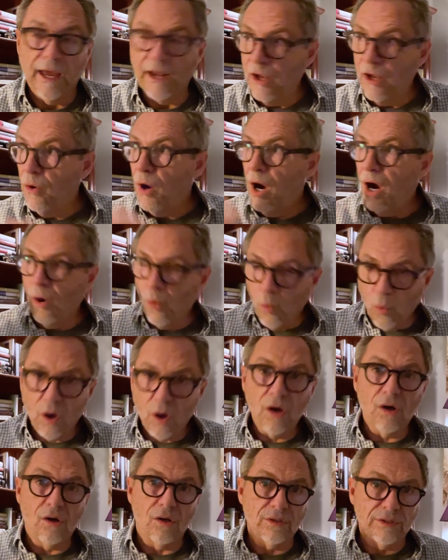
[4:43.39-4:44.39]
know our
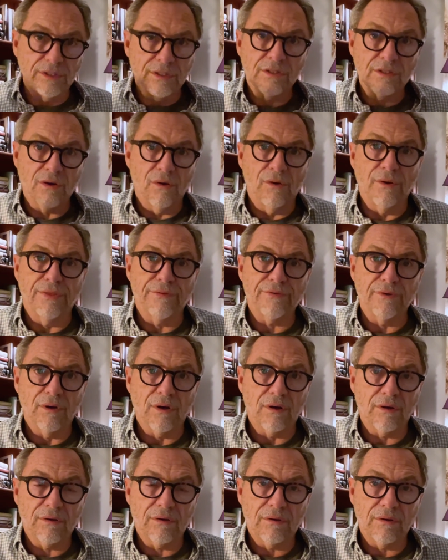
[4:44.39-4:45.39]
world is going through
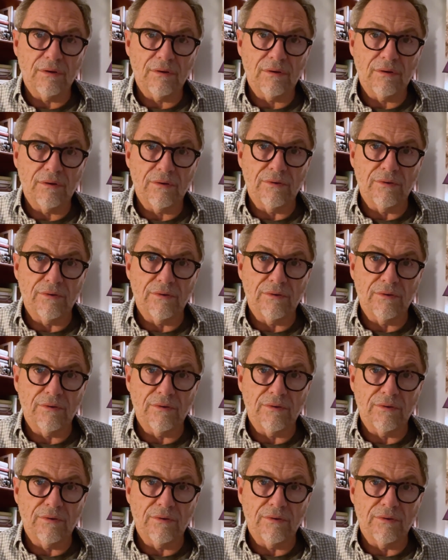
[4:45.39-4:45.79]
a